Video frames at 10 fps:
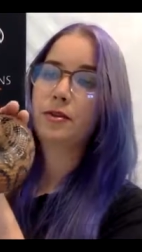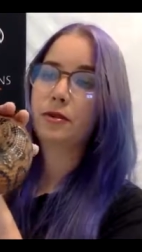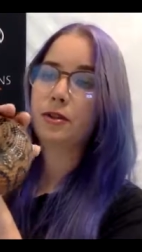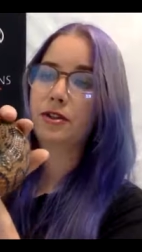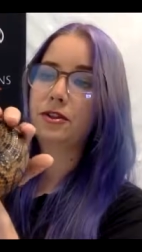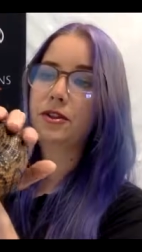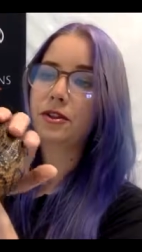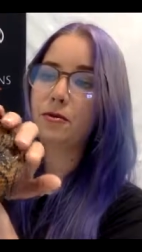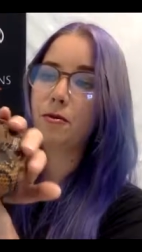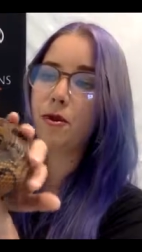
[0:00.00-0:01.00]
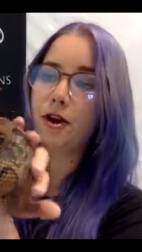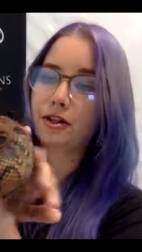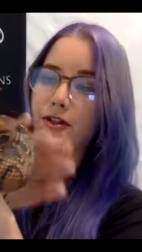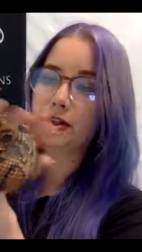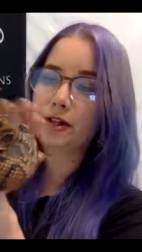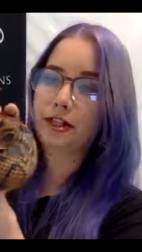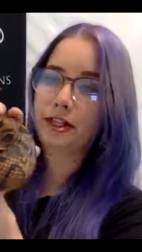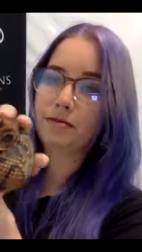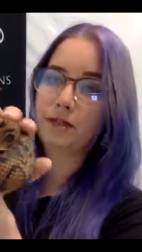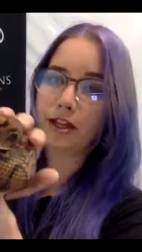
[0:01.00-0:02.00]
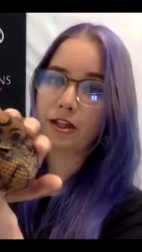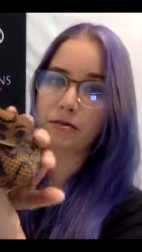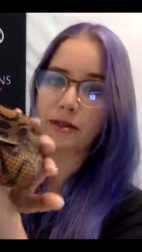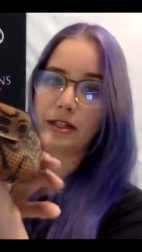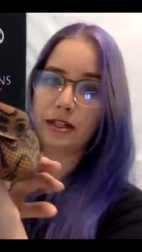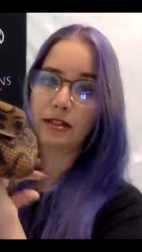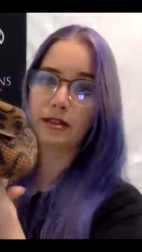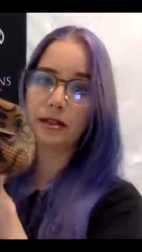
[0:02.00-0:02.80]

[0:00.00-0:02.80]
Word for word: with water and keep that humidity